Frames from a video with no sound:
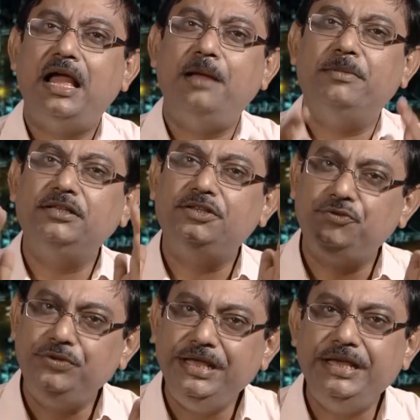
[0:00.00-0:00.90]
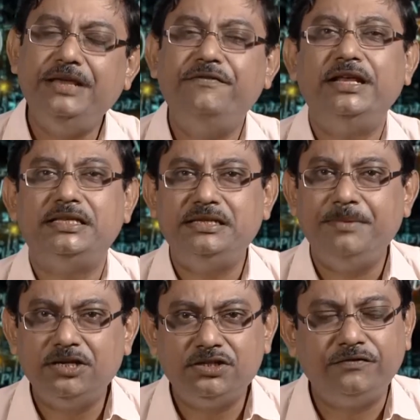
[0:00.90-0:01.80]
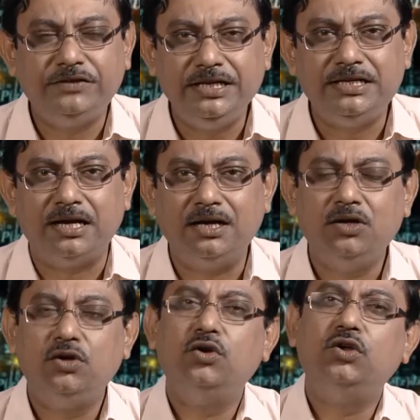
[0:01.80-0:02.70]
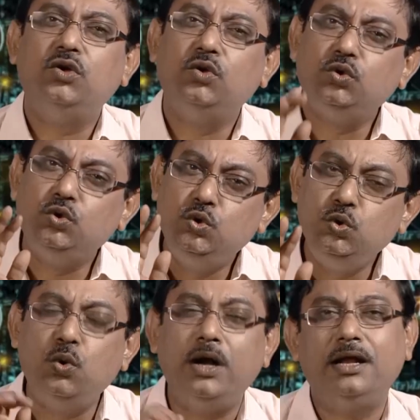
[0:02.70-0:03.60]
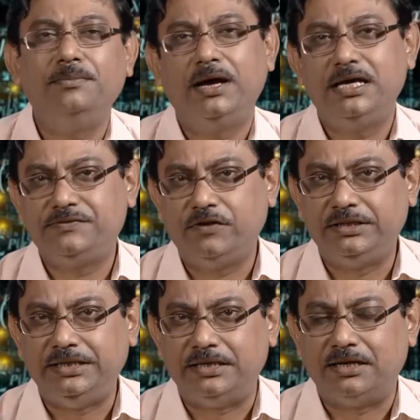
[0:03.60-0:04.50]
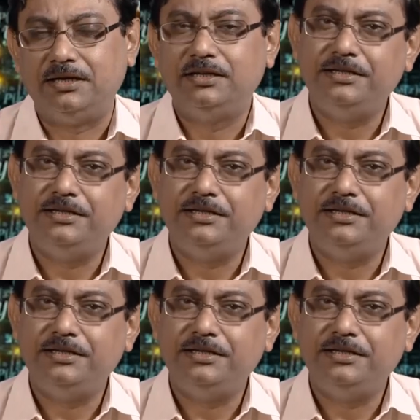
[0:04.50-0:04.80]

among the three given estimators of theta, 2 are unbiased for theta.